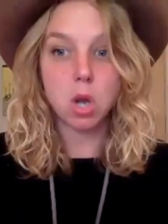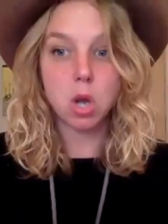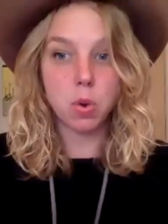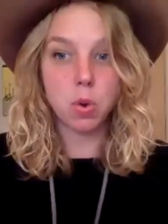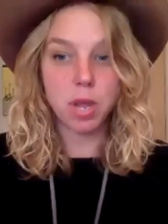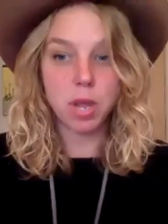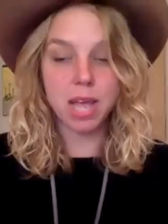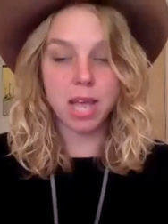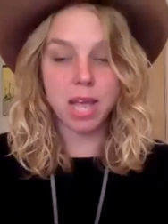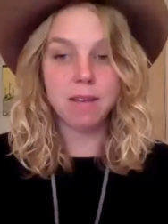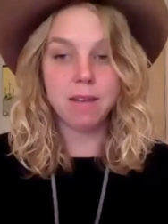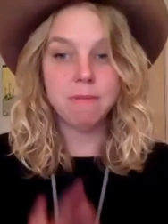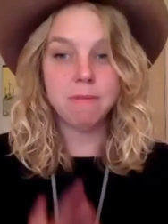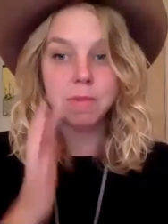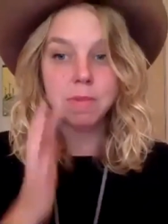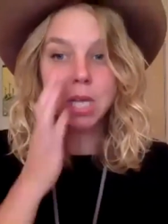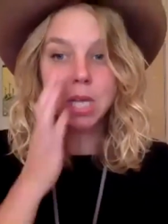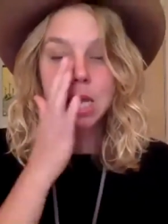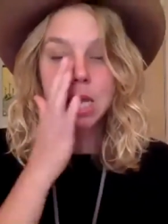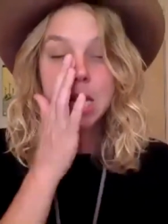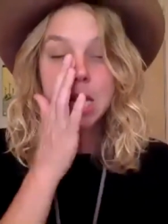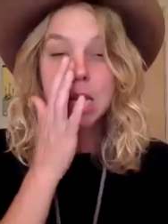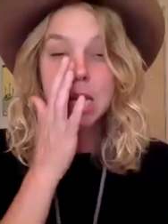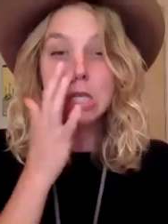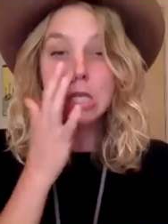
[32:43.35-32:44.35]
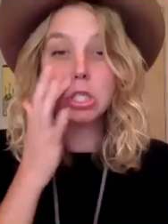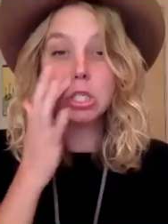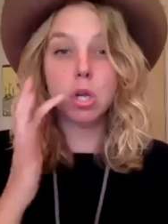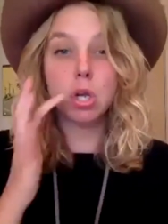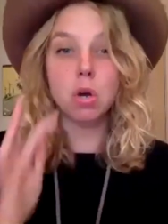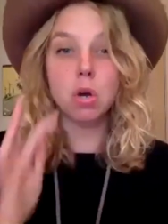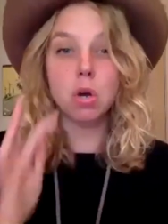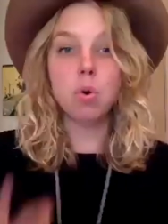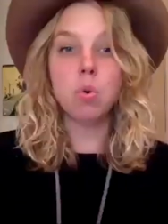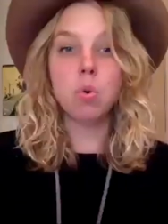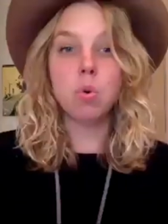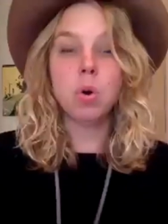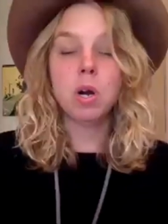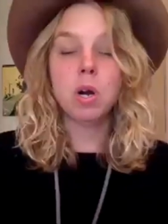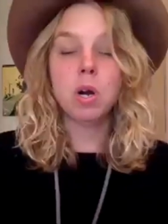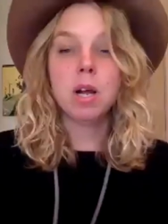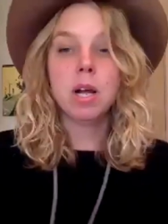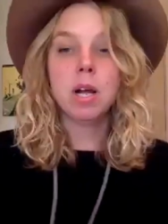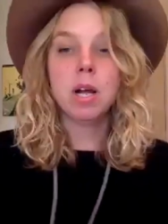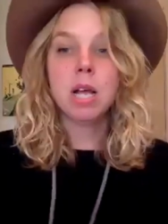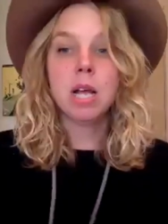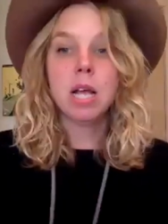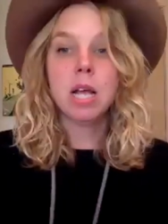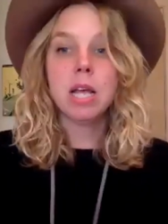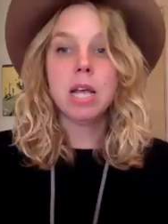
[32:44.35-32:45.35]
Okay? So
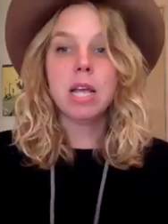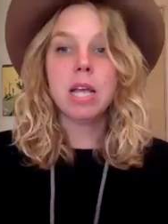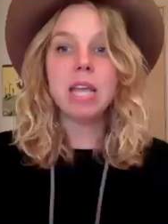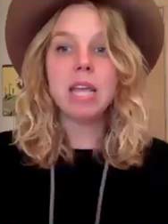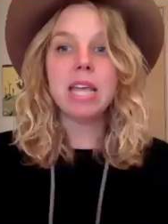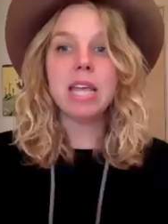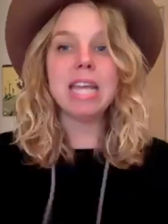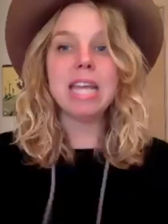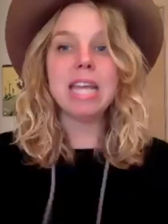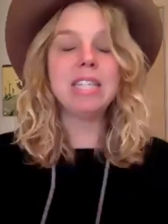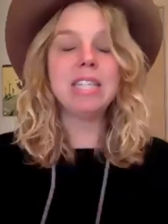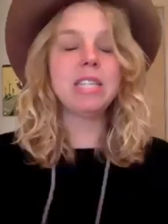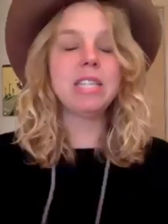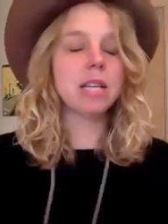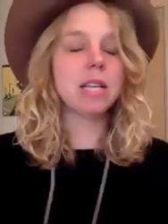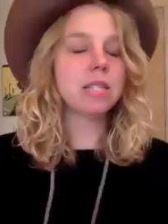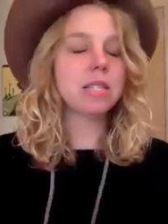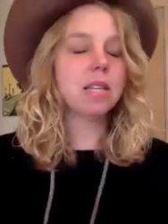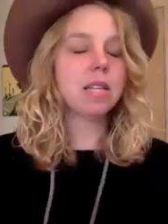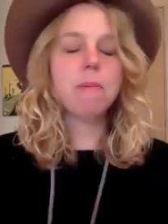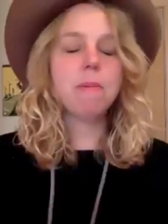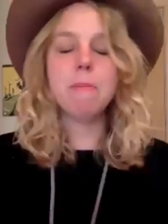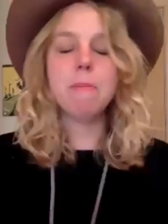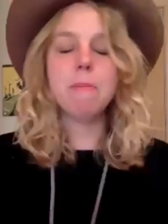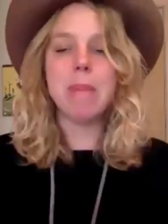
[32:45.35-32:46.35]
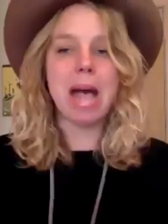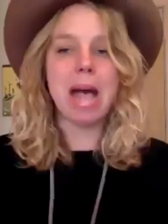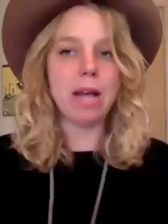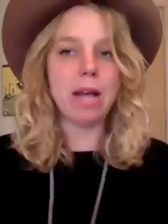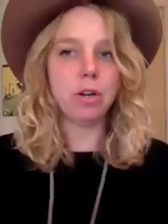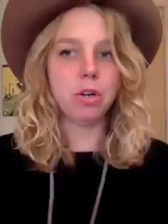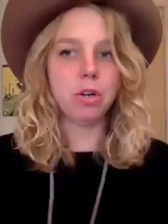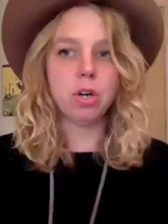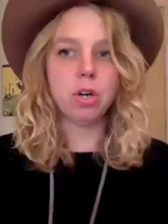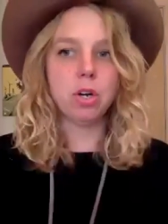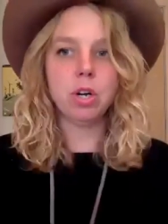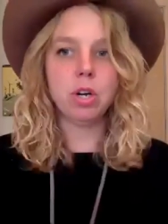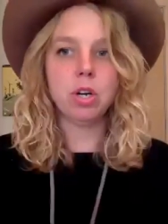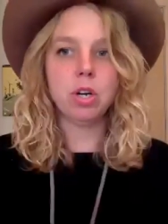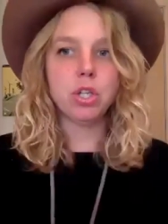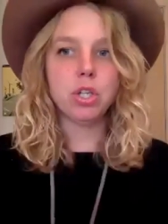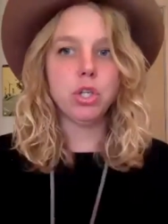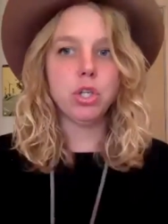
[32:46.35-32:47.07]
it doesn't matter.